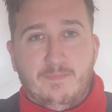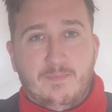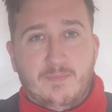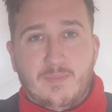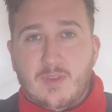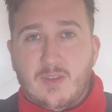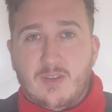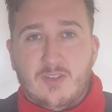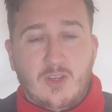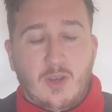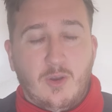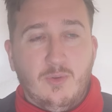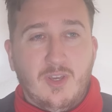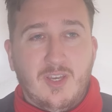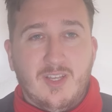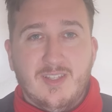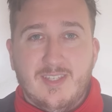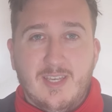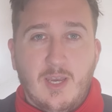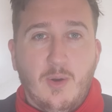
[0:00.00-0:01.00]
So you
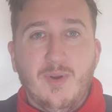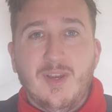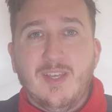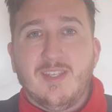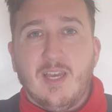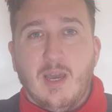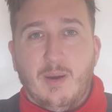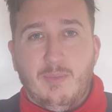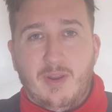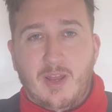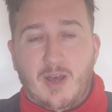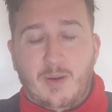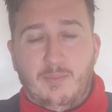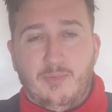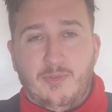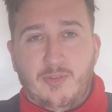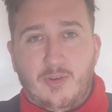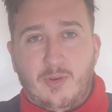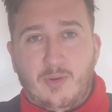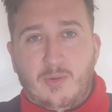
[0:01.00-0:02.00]
can tell he's coming up
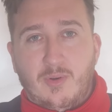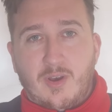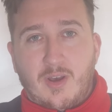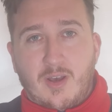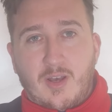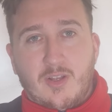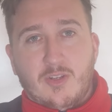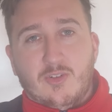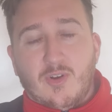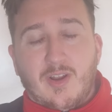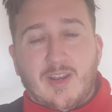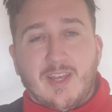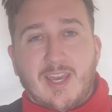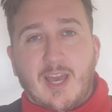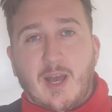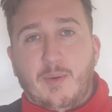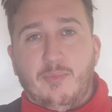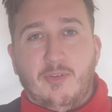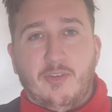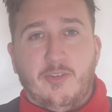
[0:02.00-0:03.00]
to trying to
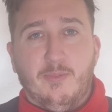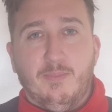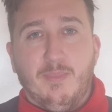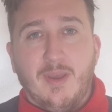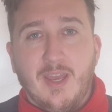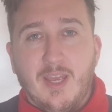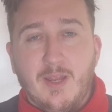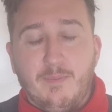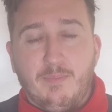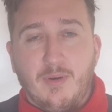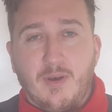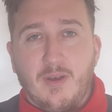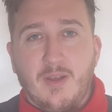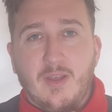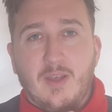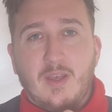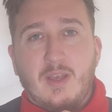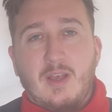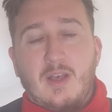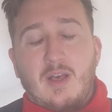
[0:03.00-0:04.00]
get up to speed.
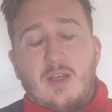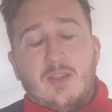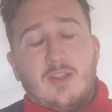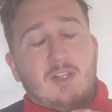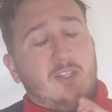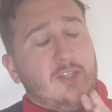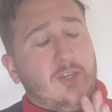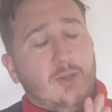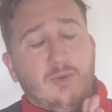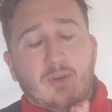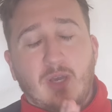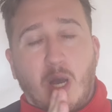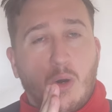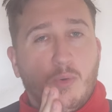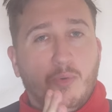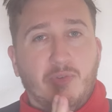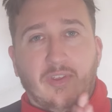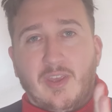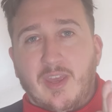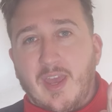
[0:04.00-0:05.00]
But the 2
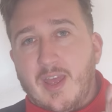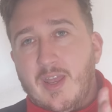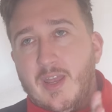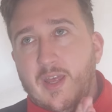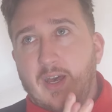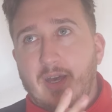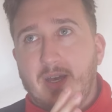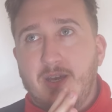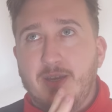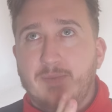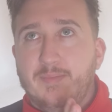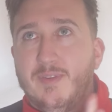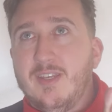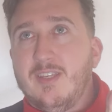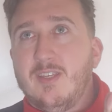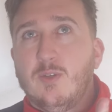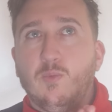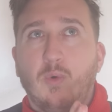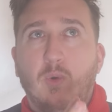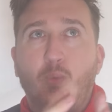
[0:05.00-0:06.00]
goals again,
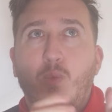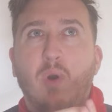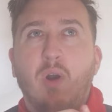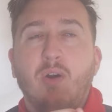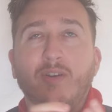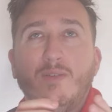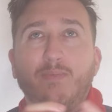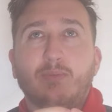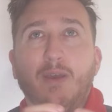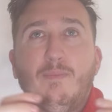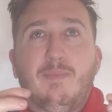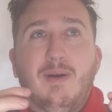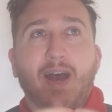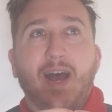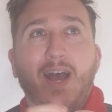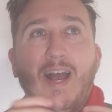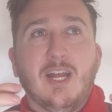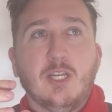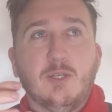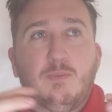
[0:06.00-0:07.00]
this is what worries me
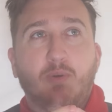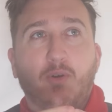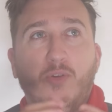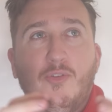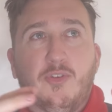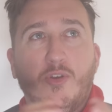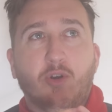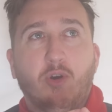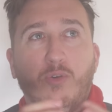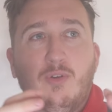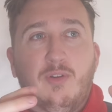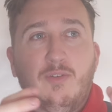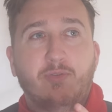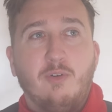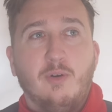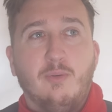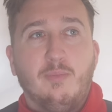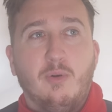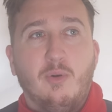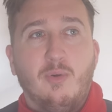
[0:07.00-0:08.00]
about Ange Postecoglou
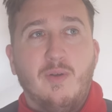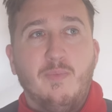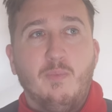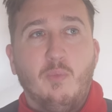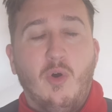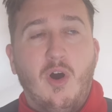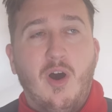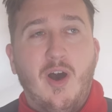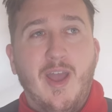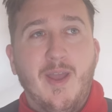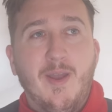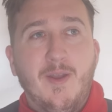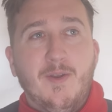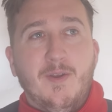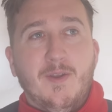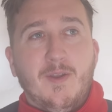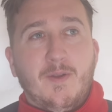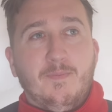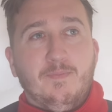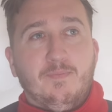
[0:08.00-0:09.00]
football, and why,
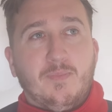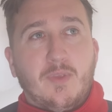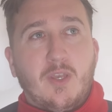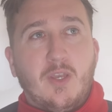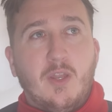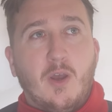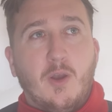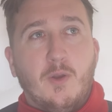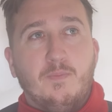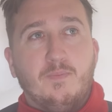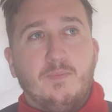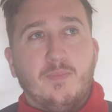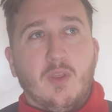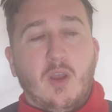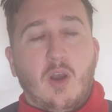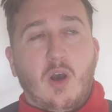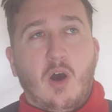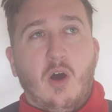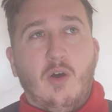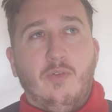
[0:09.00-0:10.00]

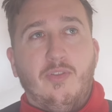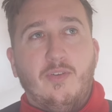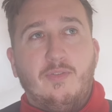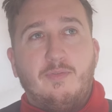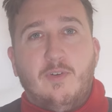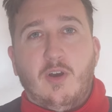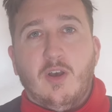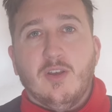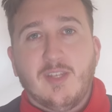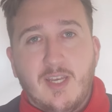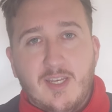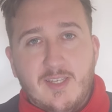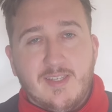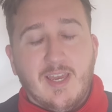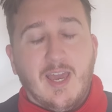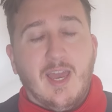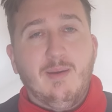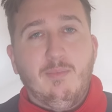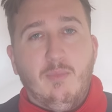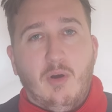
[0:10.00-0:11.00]
after Thursday's
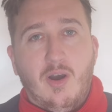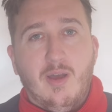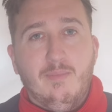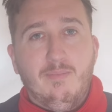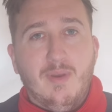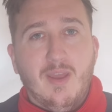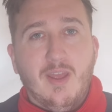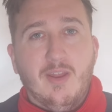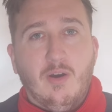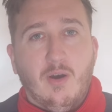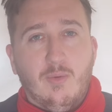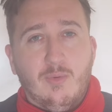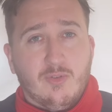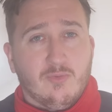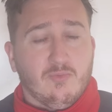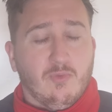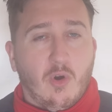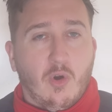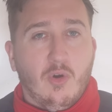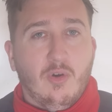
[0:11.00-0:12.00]
game, I admitted I was
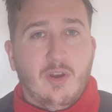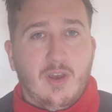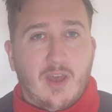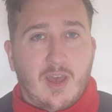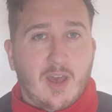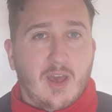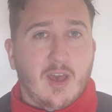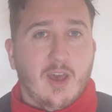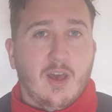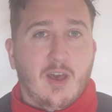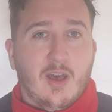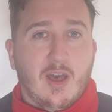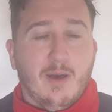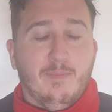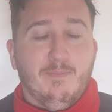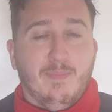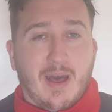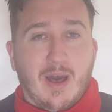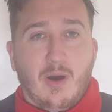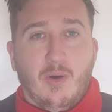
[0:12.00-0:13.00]
wrong
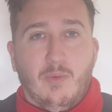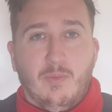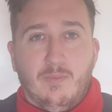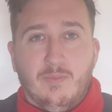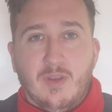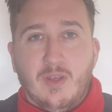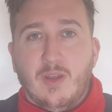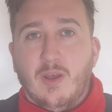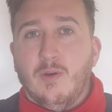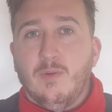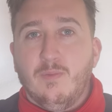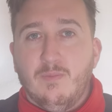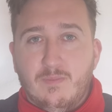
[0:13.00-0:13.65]
about, I